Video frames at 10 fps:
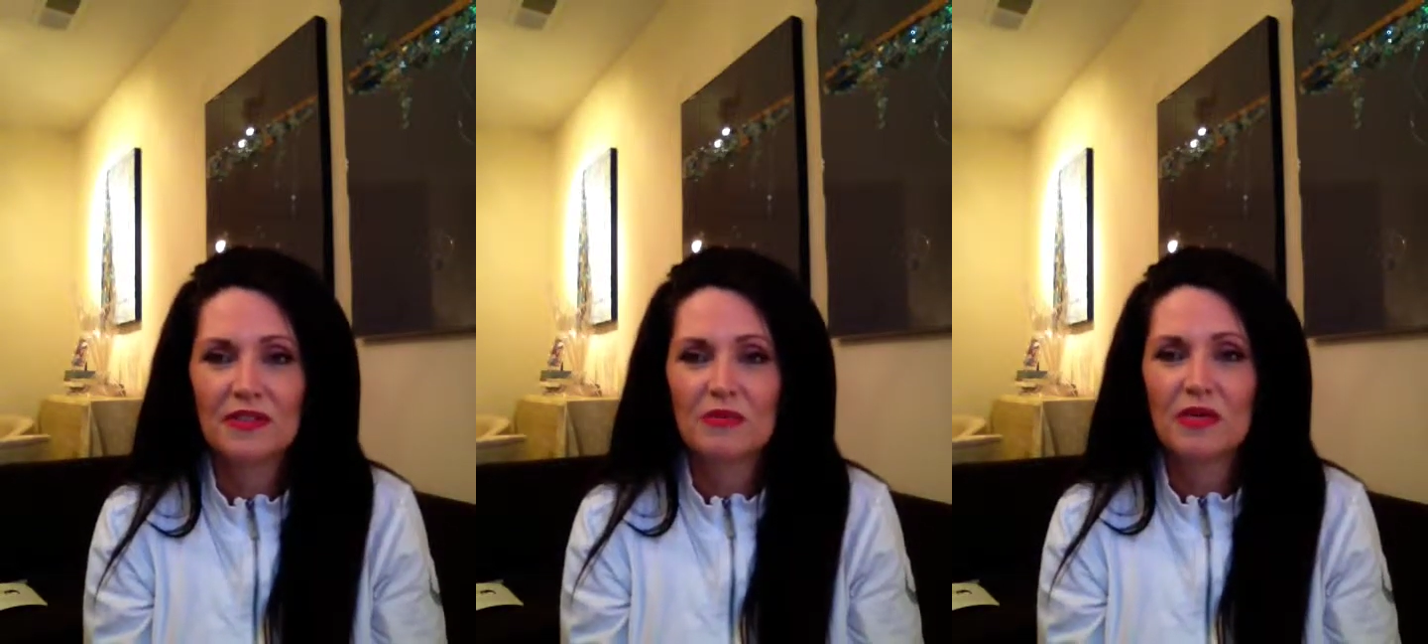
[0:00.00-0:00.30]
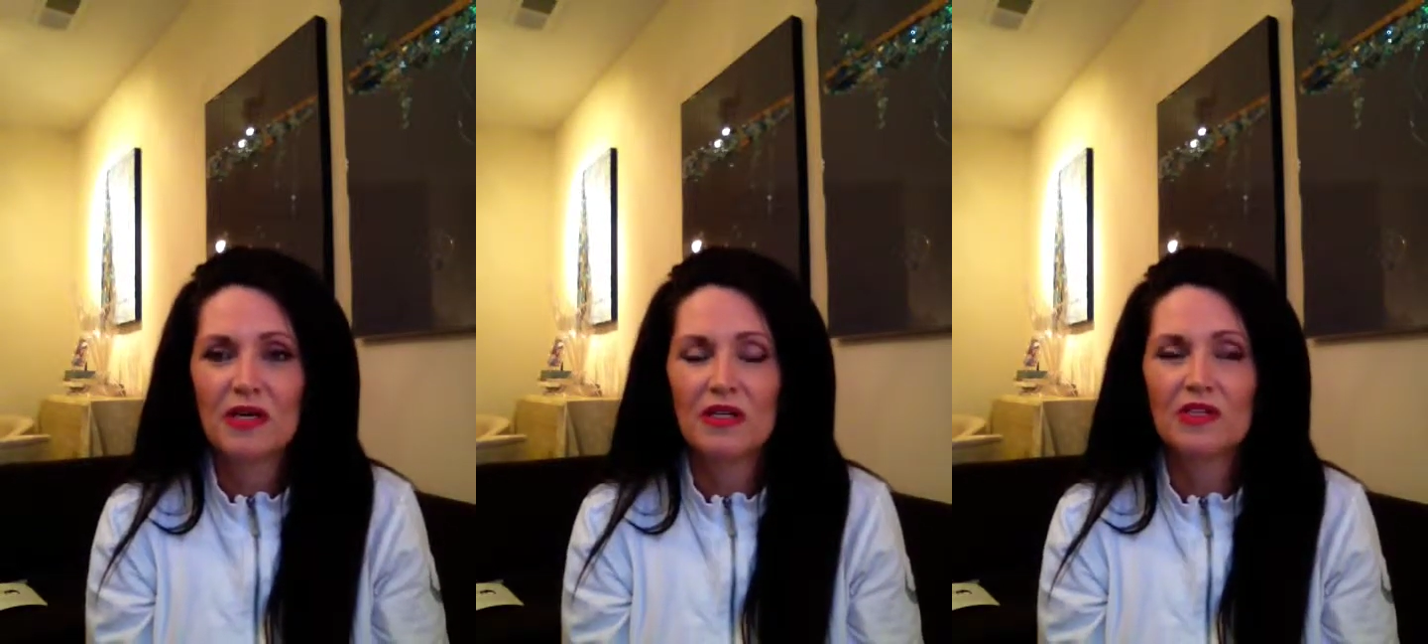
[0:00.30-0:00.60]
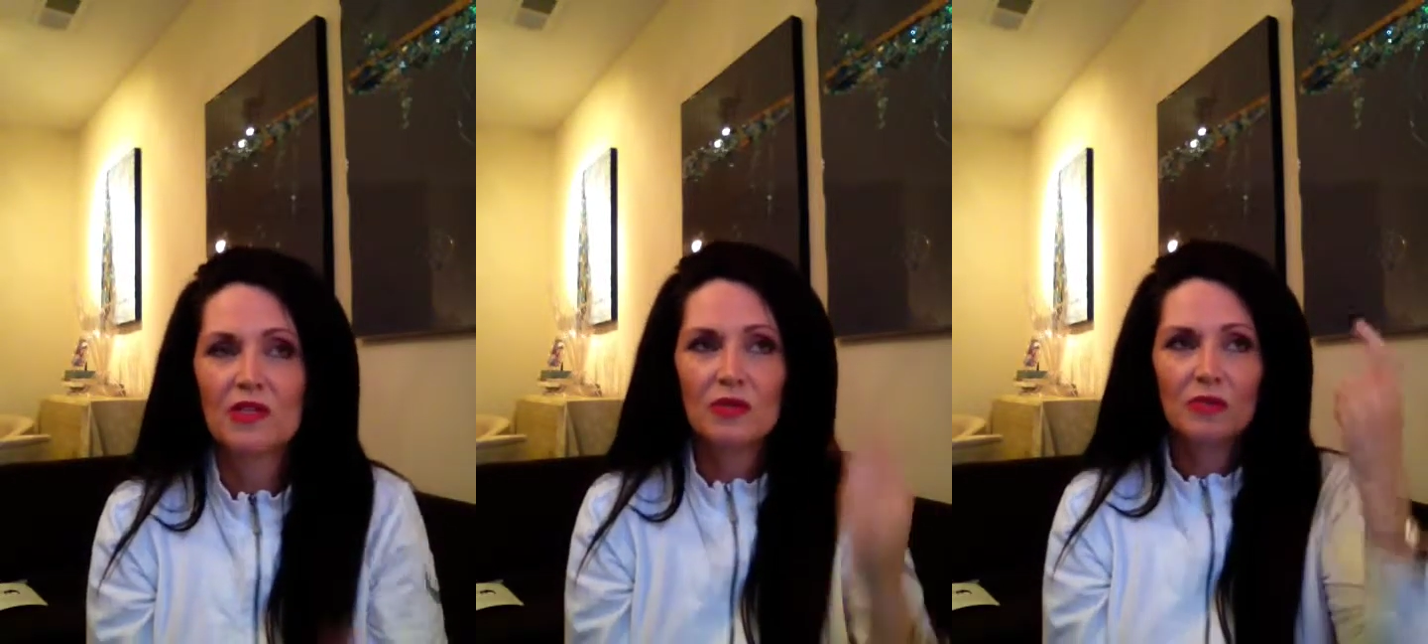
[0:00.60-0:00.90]

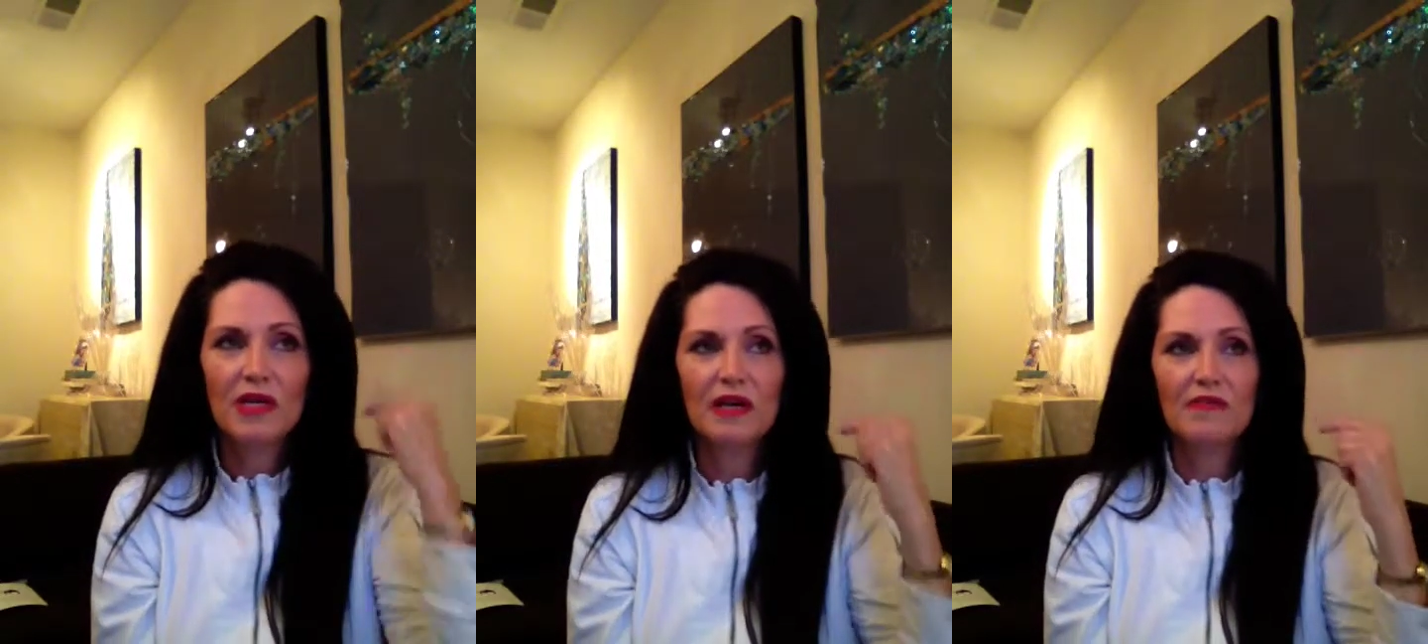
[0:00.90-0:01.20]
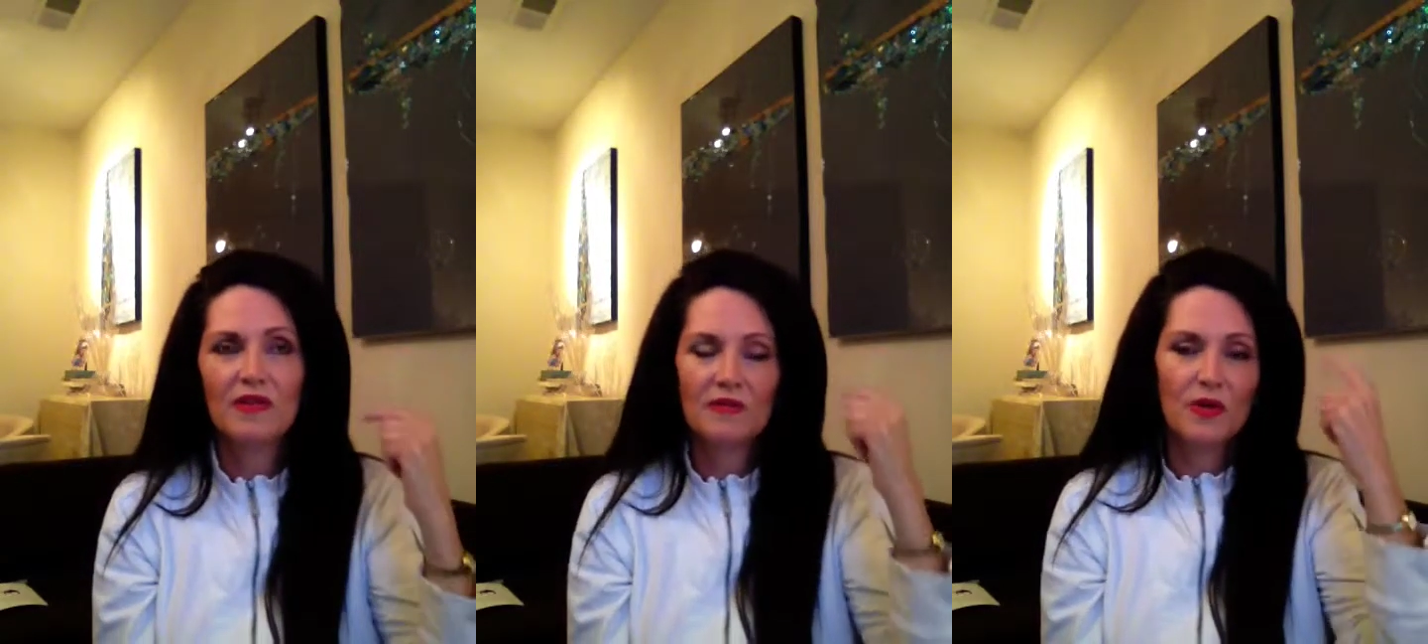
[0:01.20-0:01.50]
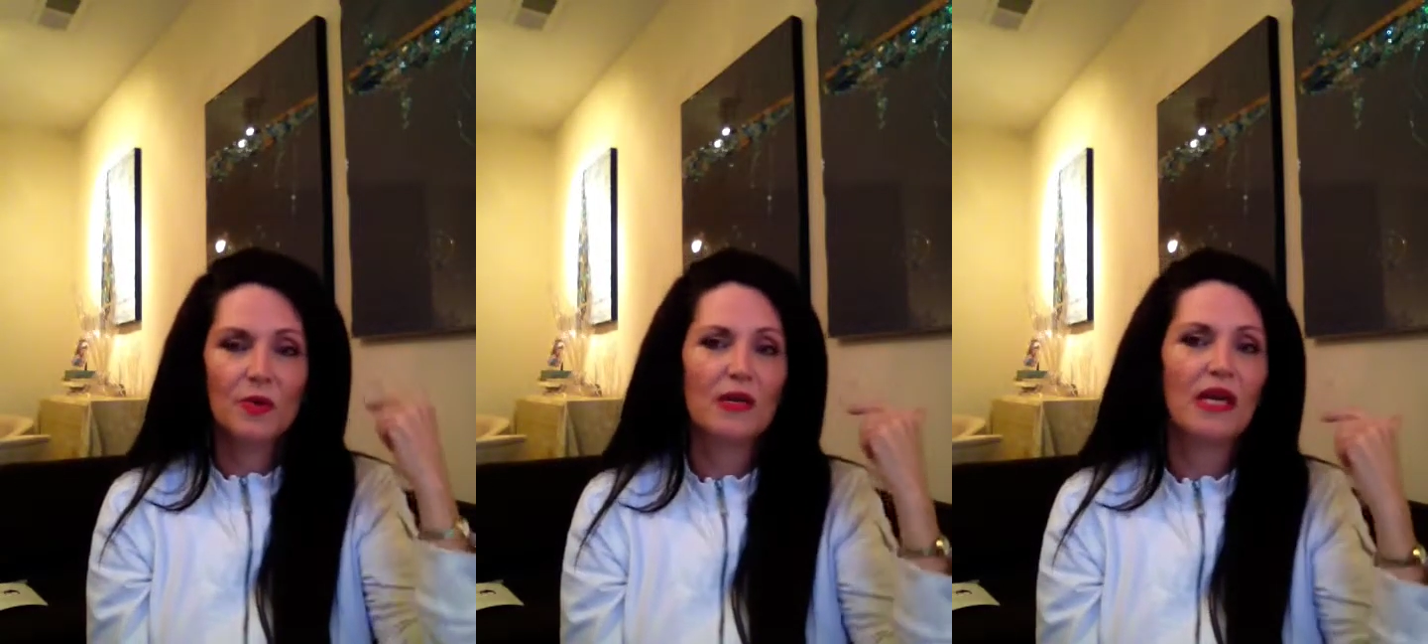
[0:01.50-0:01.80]
Because we have the
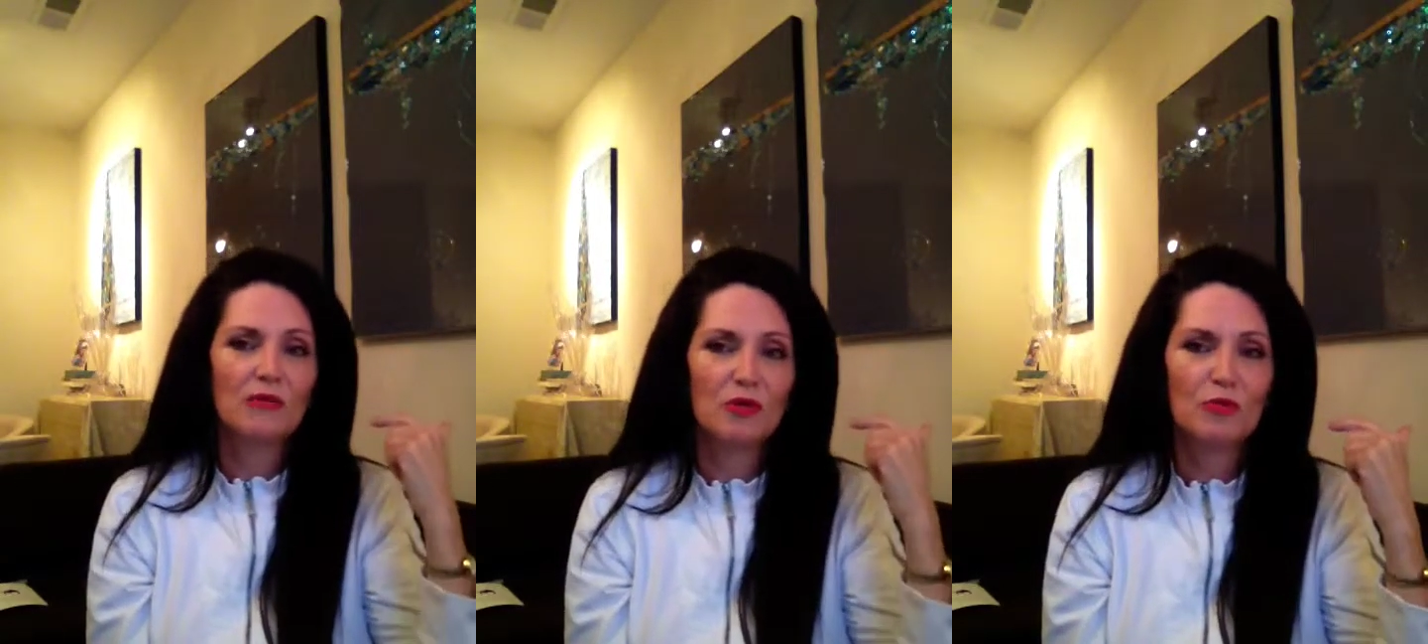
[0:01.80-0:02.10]
old animal